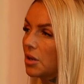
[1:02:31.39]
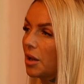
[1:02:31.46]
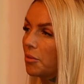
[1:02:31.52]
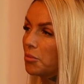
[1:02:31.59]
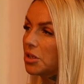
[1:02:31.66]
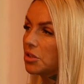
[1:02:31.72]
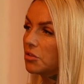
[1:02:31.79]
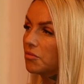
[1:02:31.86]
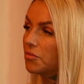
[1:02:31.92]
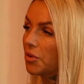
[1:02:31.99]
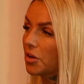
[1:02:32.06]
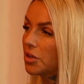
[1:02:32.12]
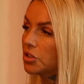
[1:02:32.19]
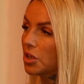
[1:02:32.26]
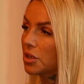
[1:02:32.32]
and be
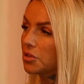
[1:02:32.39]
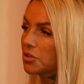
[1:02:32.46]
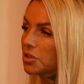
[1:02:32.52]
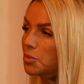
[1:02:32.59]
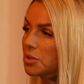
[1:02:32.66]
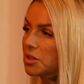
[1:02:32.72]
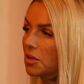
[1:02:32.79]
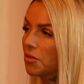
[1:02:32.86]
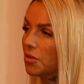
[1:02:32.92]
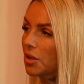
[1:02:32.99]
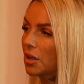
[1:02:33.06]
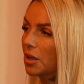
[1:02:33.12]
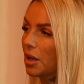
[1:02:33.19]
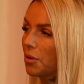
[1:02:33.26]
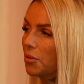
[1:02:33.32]
very gender
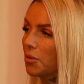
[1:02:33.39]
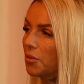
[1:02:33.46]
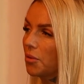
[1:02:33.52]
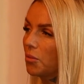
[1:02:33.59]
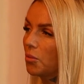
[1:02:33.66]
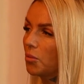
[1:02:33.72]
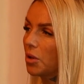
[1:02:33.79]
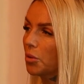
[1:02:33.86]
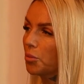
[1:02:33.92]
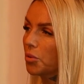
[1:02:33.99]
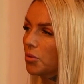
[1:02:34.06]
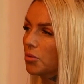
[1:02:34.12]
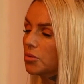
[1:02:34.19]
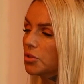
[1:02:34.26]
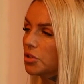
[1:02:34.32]
specific in how we
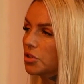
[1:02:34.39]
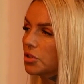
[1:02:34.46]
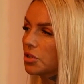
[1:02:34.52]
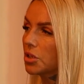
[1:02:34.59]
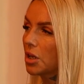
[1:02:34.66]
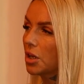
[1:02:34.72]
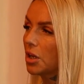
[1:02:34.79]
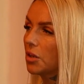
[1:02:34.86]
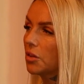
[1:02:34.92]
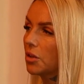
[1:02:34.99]
approached